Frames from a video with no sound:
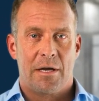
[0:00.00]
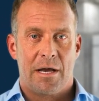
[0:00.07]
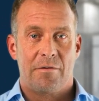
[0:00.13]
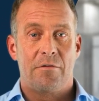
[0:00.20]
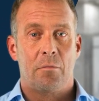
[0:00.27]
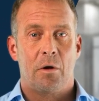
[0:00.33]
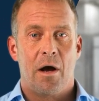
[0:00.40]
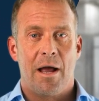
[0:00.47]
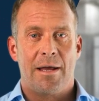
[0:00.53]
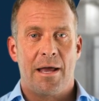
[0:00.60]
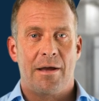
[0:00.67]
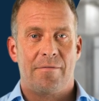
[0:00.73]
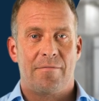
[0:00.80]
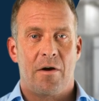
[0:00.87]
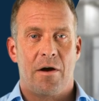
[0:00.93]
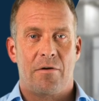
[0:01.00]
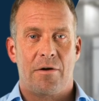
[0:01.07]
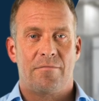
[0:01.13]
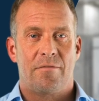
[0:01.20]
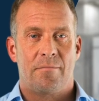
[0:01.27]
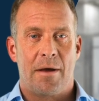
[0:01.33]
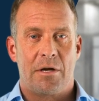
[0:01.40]
If you would like any further
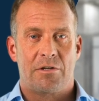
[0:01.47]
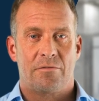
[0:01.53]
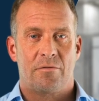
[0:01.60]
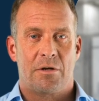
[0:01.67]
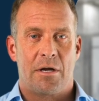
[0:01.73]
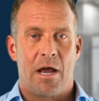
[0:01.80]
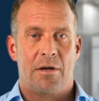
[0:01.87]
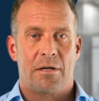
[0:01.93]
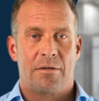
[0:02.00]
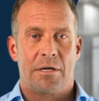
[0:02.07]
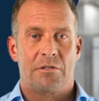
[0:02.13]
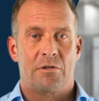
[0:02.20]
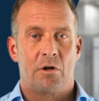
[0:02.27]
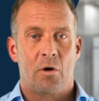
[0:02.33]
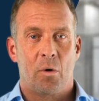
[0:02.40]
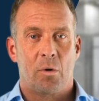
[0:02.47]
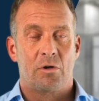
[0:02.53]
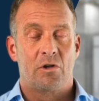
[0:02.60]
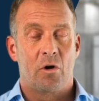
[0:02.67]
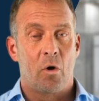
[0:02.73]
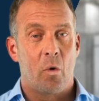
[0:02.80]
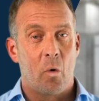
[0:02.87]
information regarding this
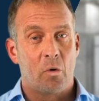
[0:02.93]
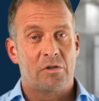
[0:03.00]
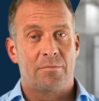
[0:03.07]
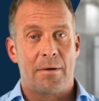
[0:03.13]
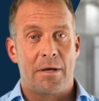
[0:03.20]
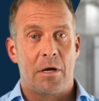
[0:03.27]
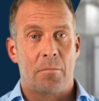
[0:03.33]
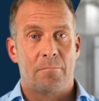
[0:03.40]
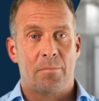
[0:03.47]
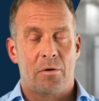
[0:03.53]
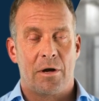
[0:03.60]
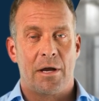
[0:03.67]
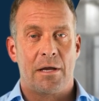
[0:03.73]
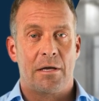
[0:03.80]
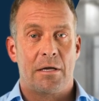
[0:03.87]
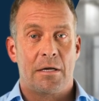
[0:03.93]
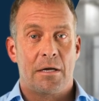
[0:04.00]
course or to make a booking,